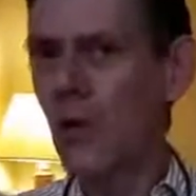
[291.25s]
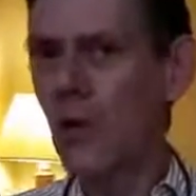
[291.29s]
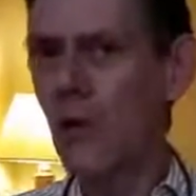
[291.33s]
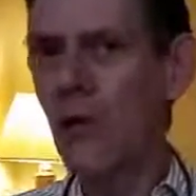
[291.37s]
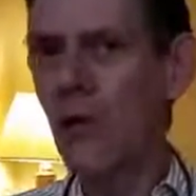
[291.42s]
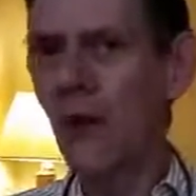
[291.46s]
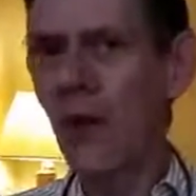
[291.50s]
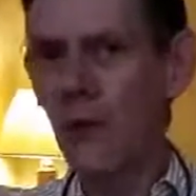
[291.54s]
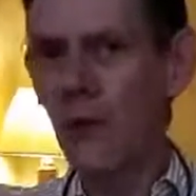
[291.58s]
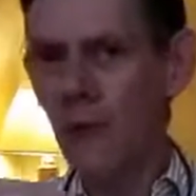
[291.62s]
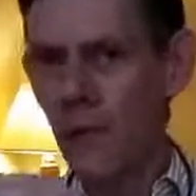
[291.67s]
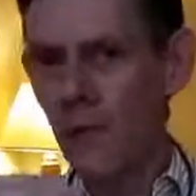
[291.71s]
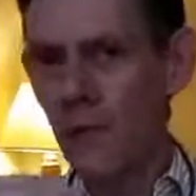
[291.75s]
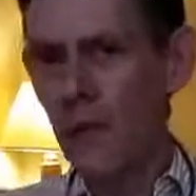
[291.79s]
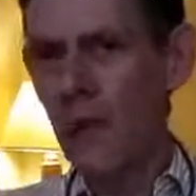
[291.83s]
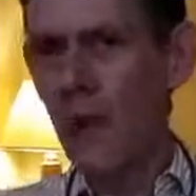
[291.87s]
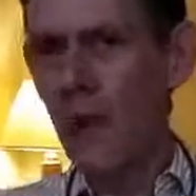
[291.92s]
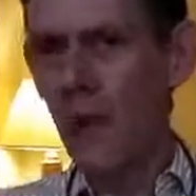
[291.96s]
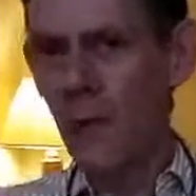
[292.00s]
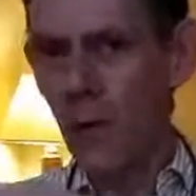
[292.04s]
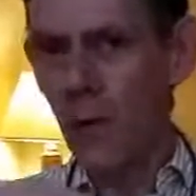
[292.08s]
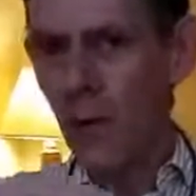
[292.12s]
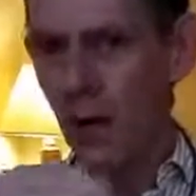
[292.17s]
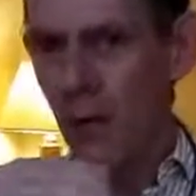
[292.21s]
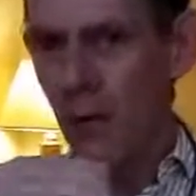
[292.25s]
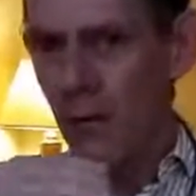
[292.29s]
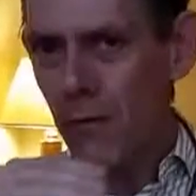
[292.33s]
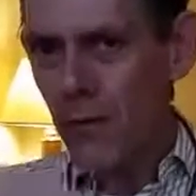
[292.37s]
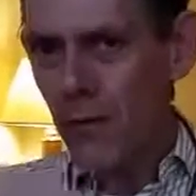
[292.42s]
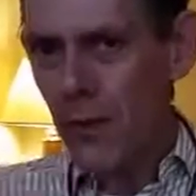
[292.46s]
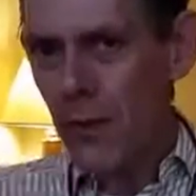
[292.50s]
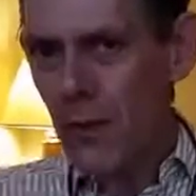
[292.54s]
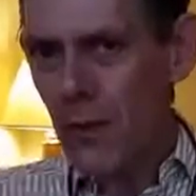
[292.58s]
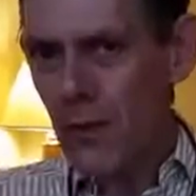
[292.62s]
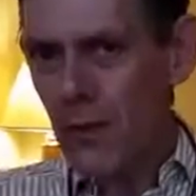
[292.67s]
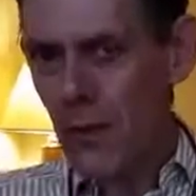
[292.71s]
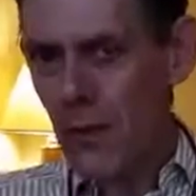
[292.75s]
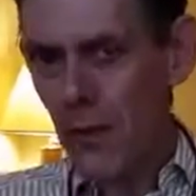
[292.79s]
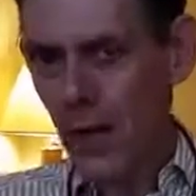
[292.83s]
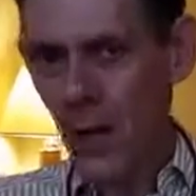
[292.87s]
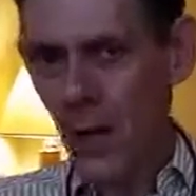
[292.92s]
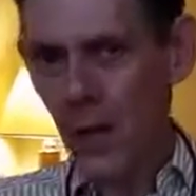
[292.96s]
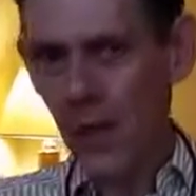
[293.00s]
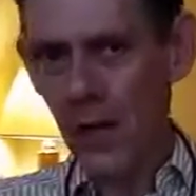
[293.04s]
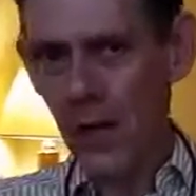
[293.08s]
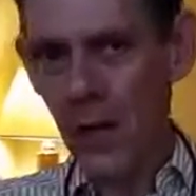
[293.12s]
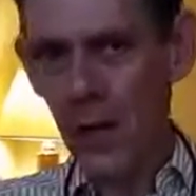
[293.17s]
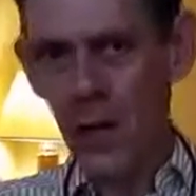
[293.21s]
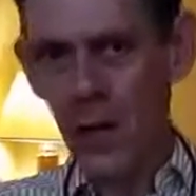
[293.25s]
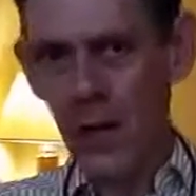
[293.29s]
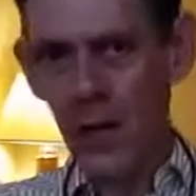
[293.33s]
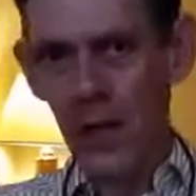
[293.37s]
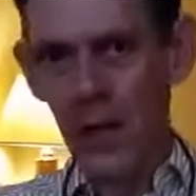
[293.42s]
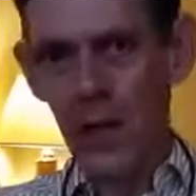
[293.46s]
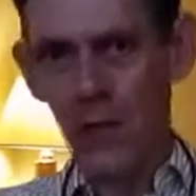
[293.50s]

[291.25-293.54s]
you can feel what it feels like